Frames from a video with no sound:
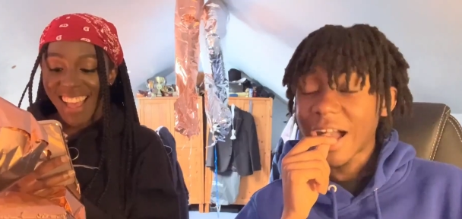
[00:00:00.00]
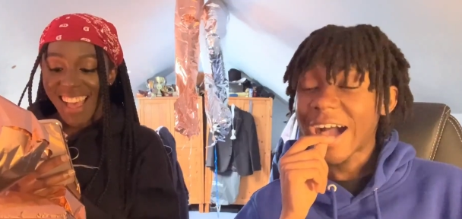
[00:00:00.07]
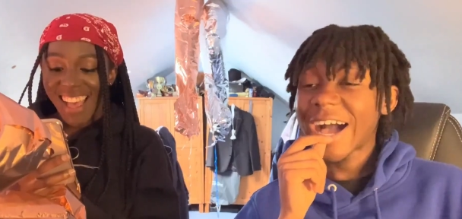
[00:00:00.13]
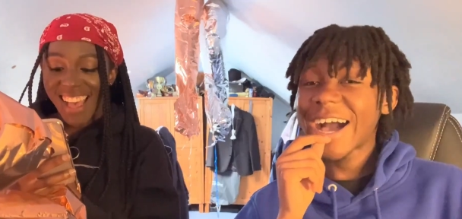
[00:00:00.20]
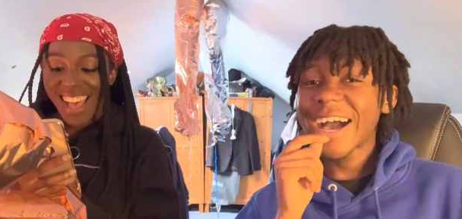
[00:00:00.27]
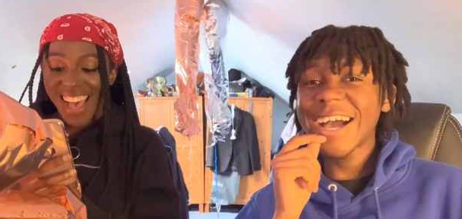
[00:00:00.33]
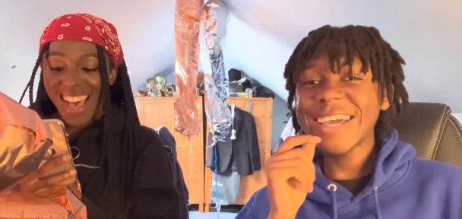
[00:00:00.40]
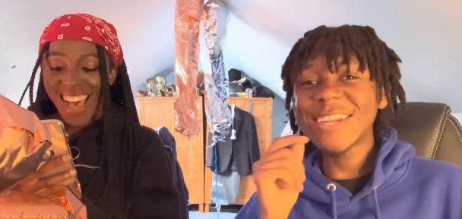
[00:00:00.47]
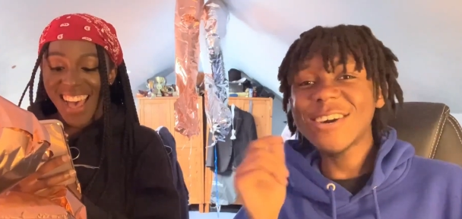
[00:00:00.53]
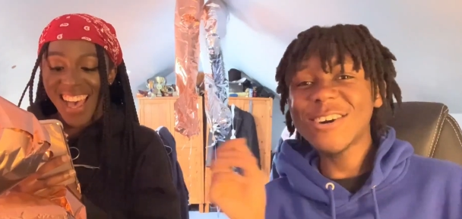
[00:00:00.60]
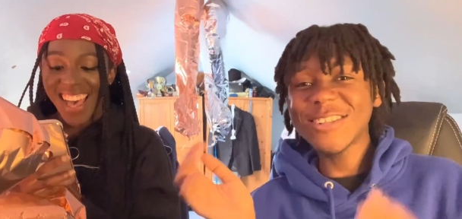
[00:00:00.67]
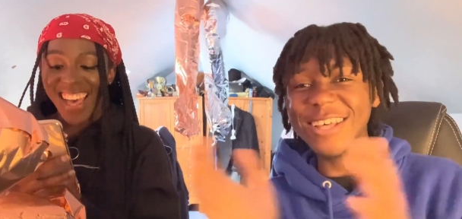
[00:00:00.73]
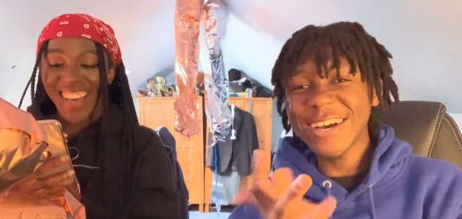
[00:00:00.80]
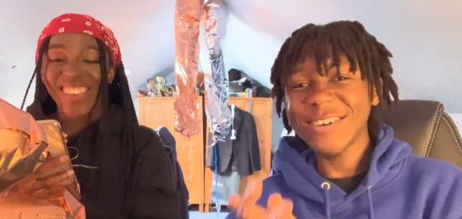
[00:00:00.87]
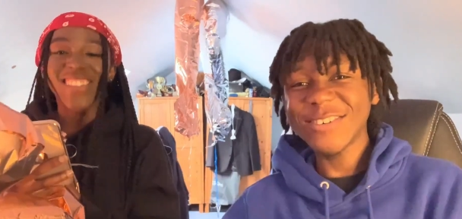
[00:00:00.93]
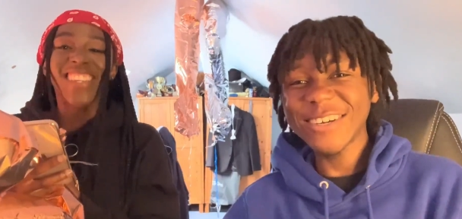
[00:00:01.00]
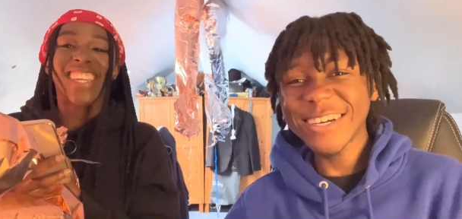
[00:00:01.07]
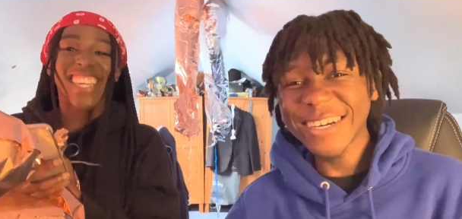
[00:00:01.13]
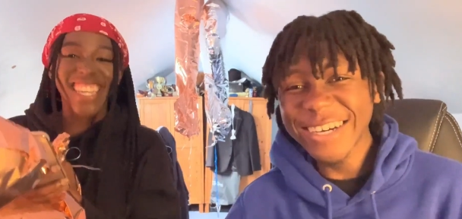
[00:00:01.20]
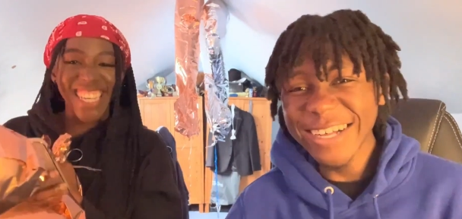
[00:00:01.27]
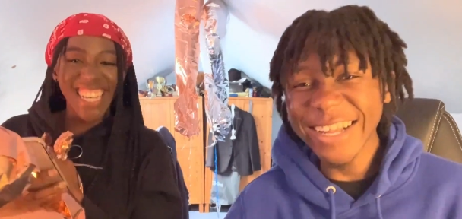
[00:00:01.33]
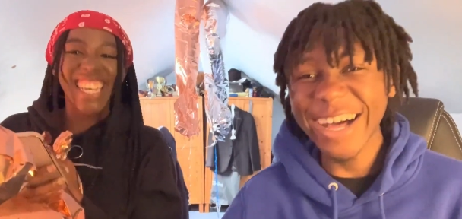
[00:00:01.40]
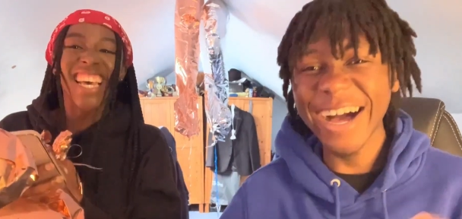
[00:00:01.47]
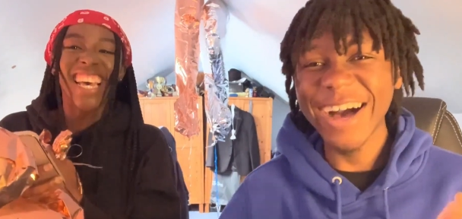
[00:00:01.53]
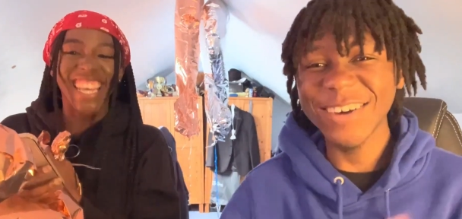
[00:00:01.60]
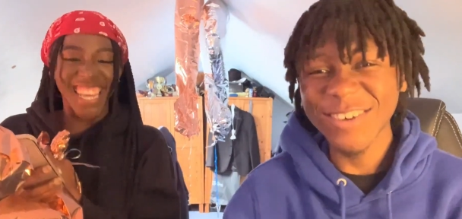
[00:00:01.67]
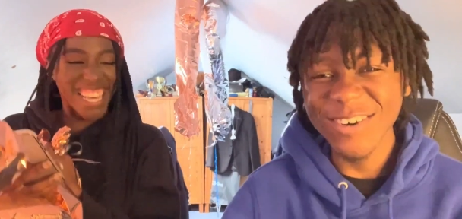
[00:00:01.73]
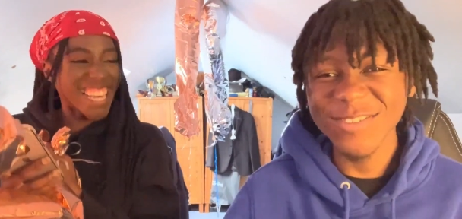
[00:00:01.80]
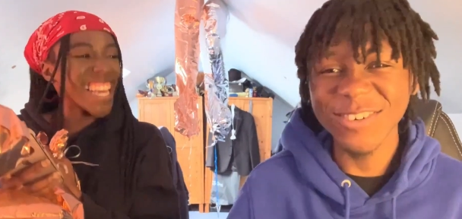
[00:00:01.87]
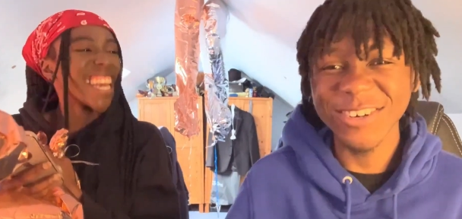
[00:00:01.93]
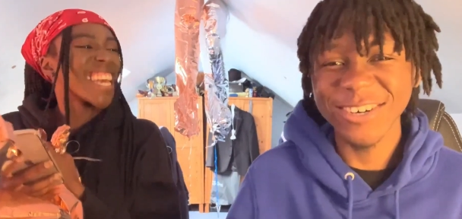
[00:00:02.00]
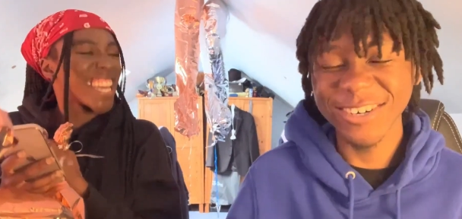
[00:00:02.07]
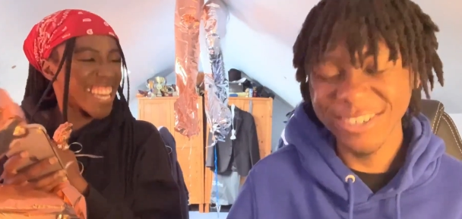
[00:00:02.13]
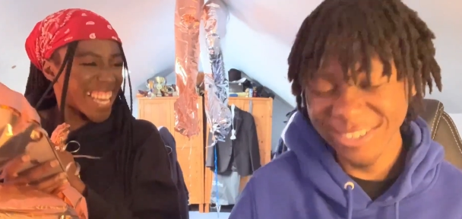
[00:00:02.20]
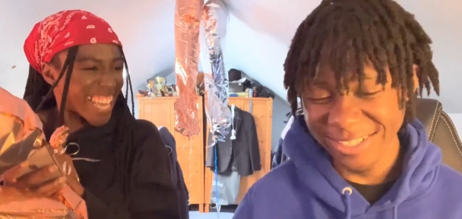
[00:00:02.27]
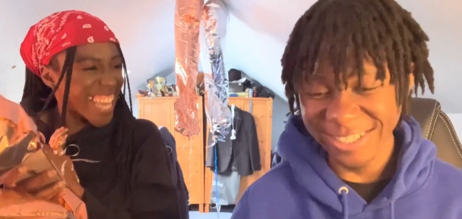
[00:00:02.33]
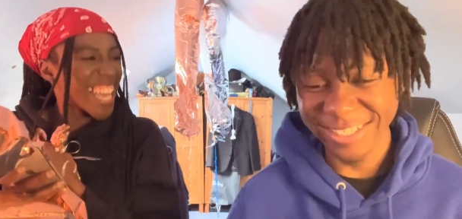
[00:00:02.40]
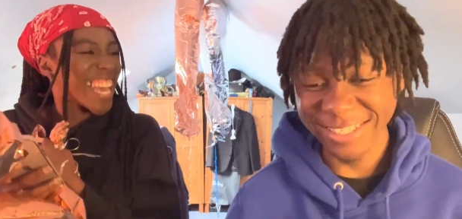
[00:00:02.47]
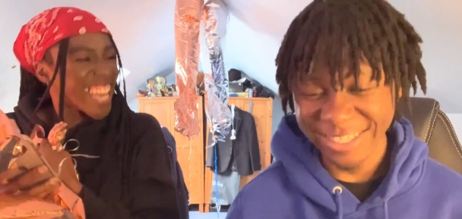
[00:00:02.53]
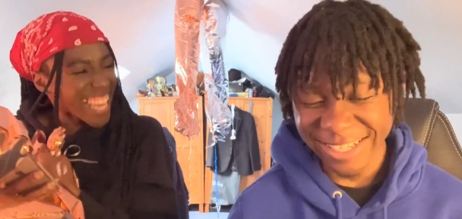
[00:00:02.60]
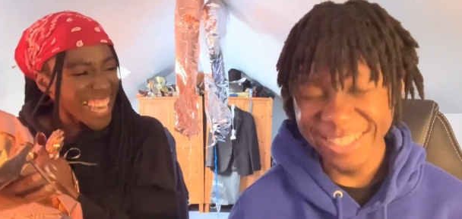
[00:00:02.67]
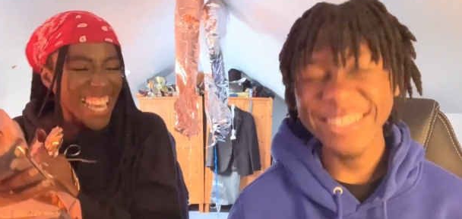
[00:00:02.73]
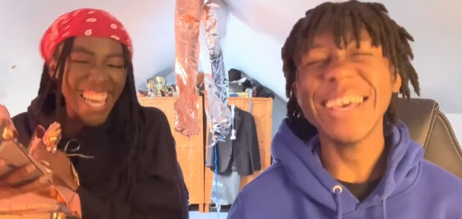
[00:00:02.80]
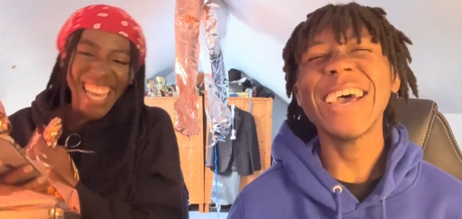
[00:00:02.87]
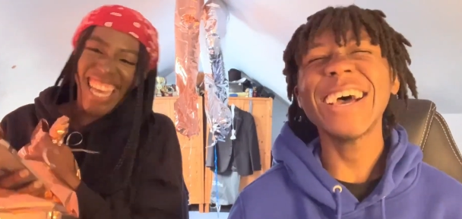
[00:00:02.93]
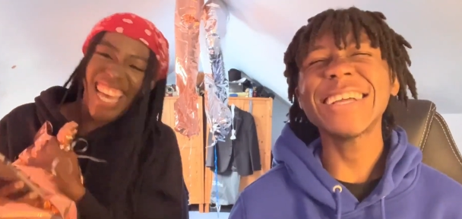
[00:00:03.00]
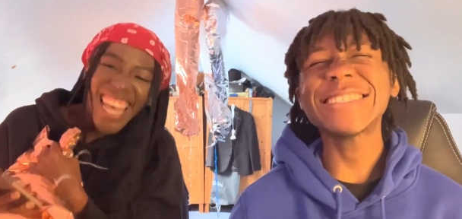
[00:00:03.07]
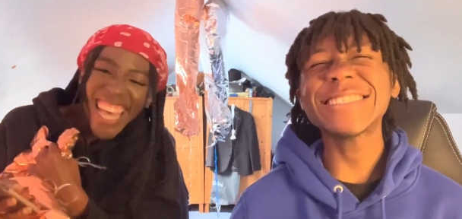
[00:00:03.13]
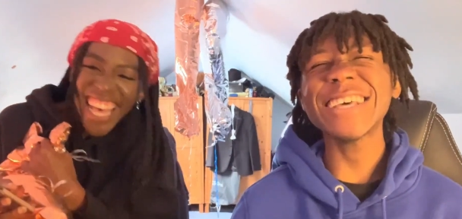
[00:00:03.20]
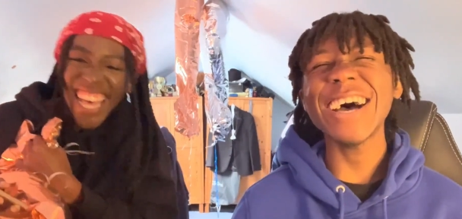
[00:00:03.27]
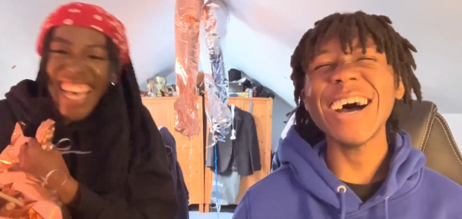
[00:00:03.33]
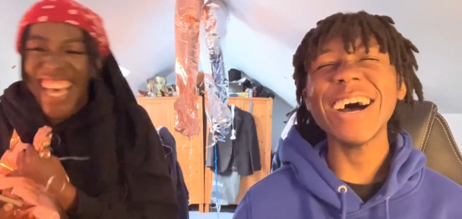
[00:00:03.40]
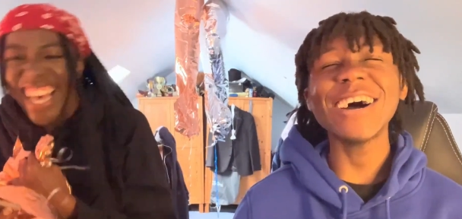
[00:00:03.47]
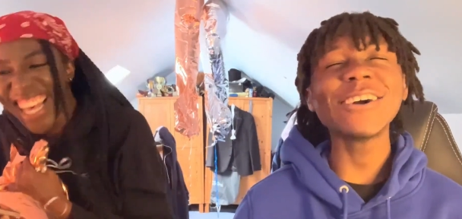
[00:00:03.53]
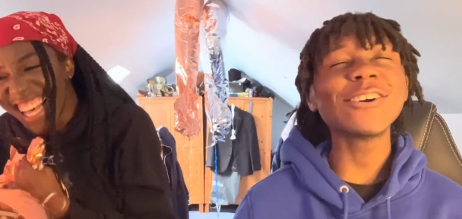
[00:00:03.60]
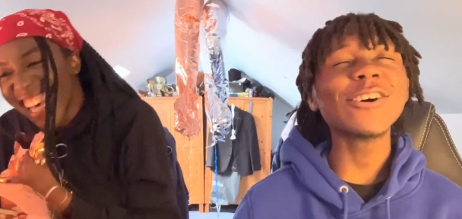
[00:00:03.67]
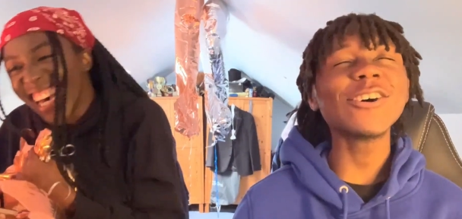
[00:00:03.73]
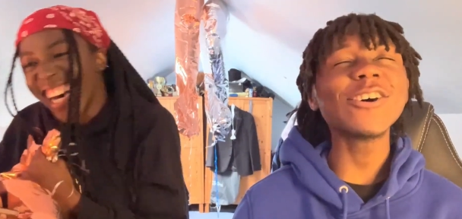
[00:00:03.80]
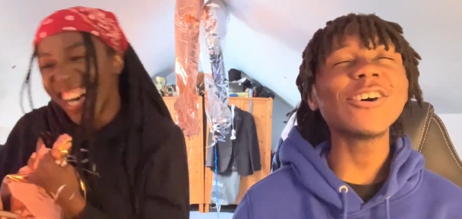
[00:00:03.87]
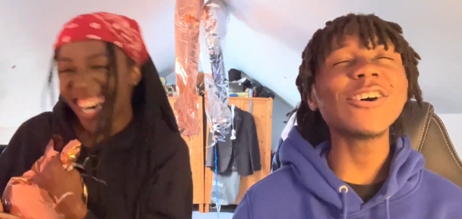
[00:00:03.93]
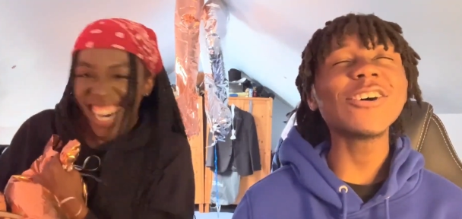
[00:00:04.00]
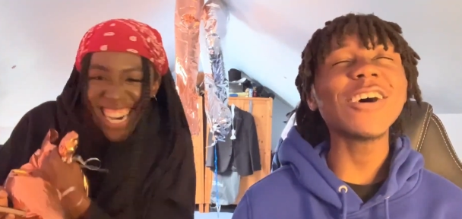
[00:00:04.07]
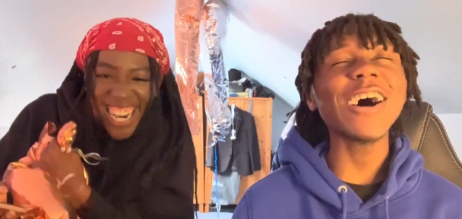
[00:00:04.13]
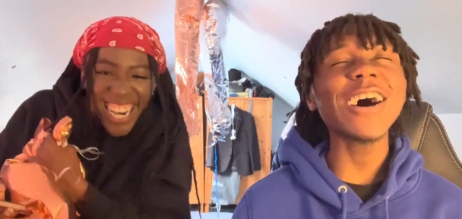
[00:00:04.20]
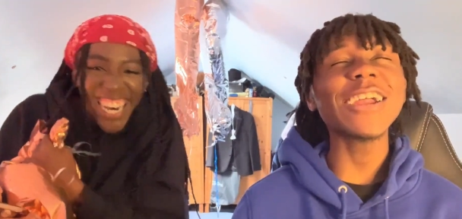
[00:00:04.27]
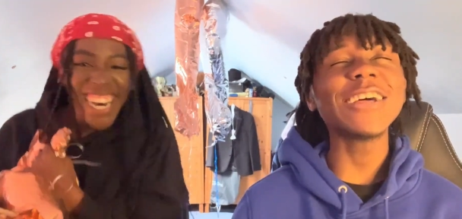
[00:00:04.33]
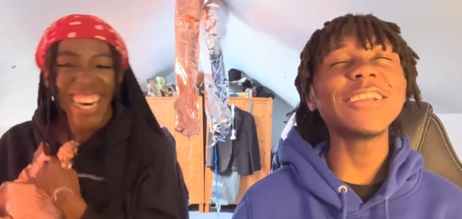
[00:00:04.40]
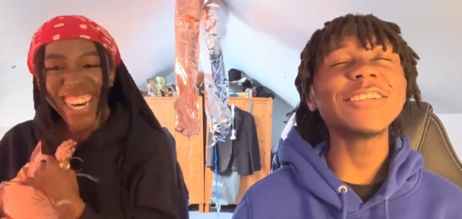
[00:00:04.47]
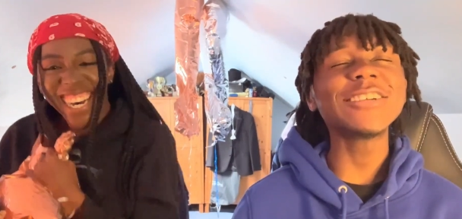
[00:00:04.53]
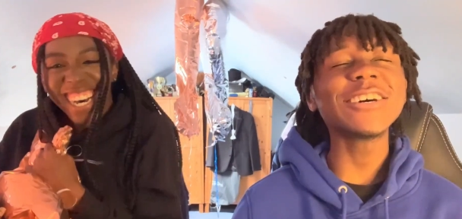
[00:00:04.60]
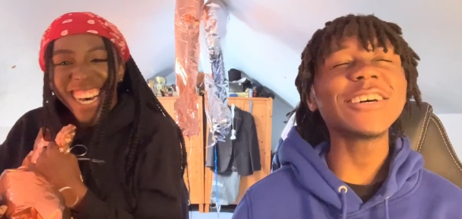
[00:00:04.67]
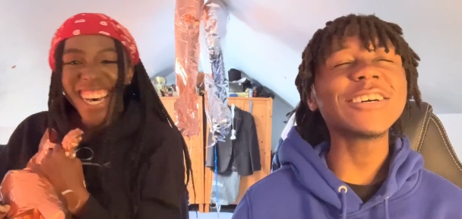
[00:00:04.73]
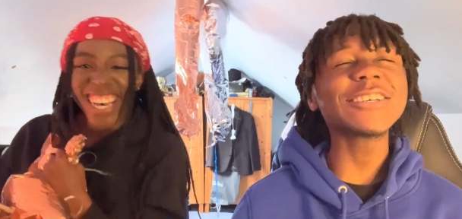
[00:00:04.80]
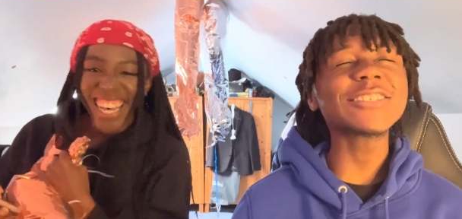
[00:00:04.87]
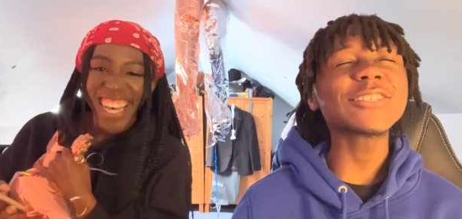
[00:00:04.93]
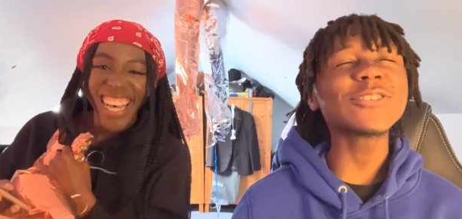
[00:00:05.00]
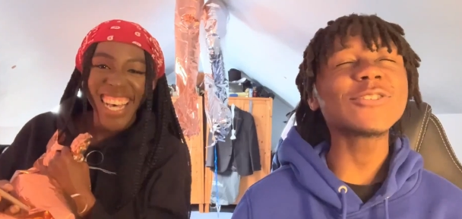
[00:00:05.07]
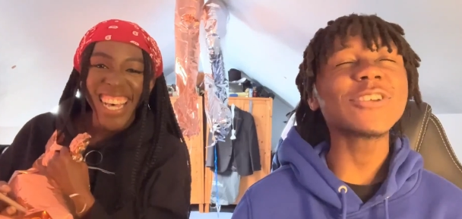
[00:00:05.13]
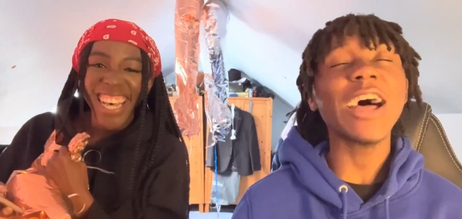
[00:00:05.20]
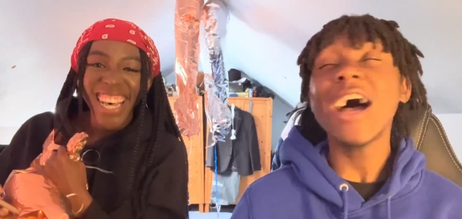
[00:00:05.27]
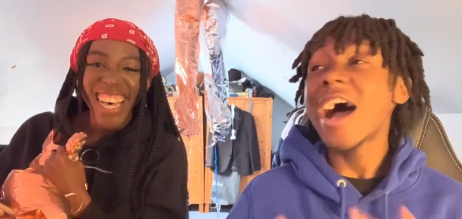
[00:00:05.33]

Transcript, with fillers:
Speaker 1: I know that we're all. You yeah, get down, go out and just lose.